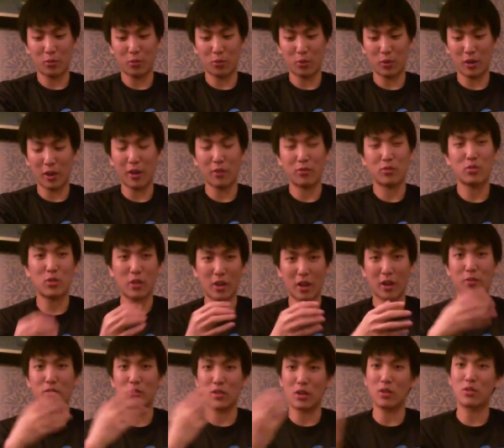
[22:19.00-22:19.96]
we have to
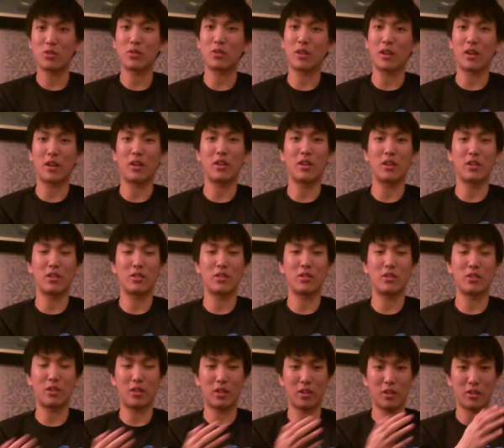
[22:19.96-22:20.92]
have Chauster carry
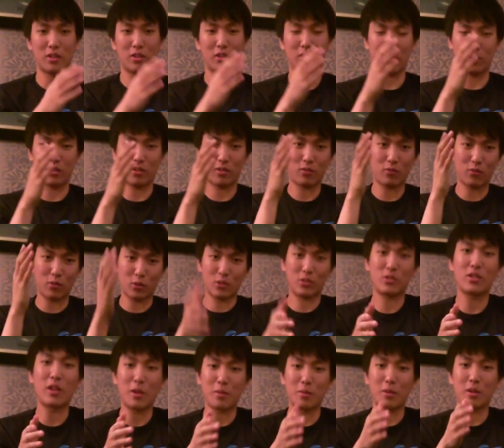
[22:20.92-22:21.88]
us in
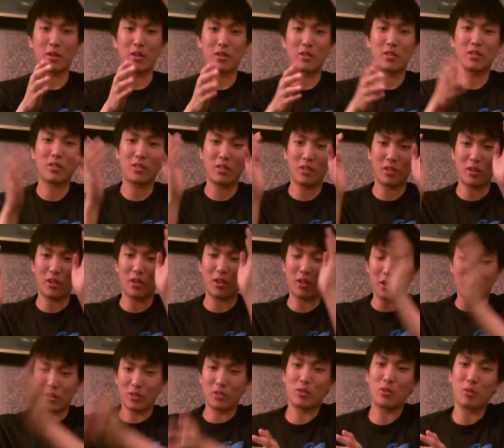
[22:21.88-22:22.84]
first 10 minutes.
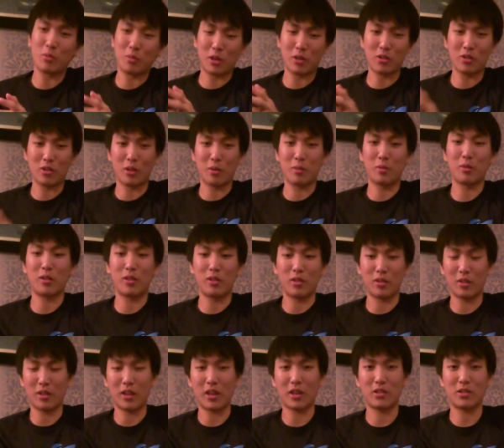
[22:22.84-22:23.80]
I'll do my job in the
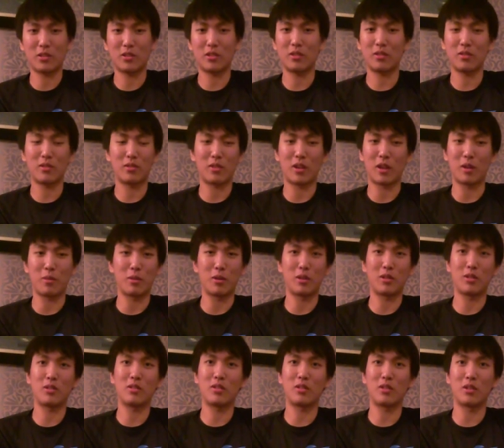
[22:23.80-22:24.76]
last 10
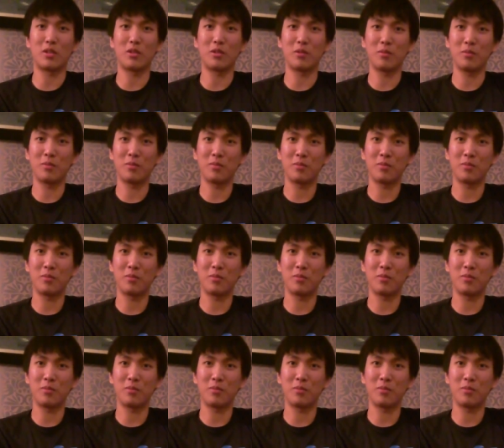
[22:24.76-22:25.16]
minutes. You know.